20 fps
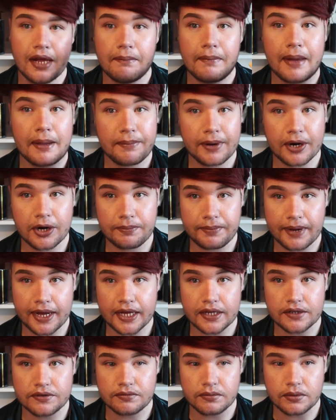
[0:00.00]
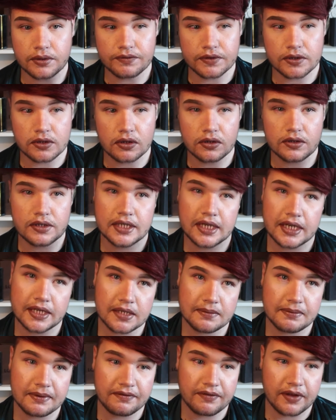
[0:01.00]
My bigger bags from Louis Vuitton tend
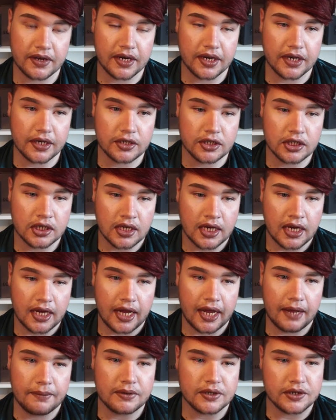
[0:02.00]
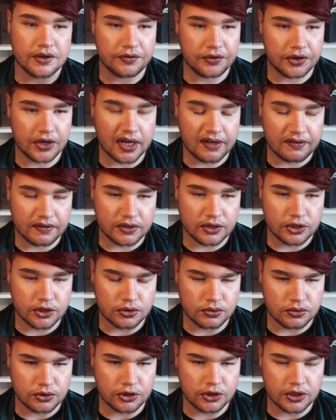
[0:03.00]
to be vintage, and there's a few I haven't
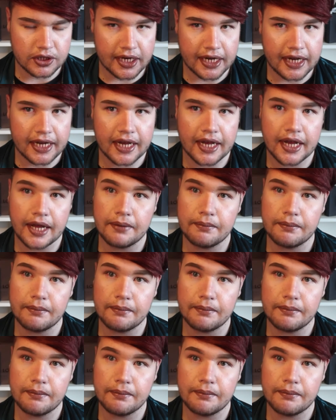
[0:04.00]
showed you yet,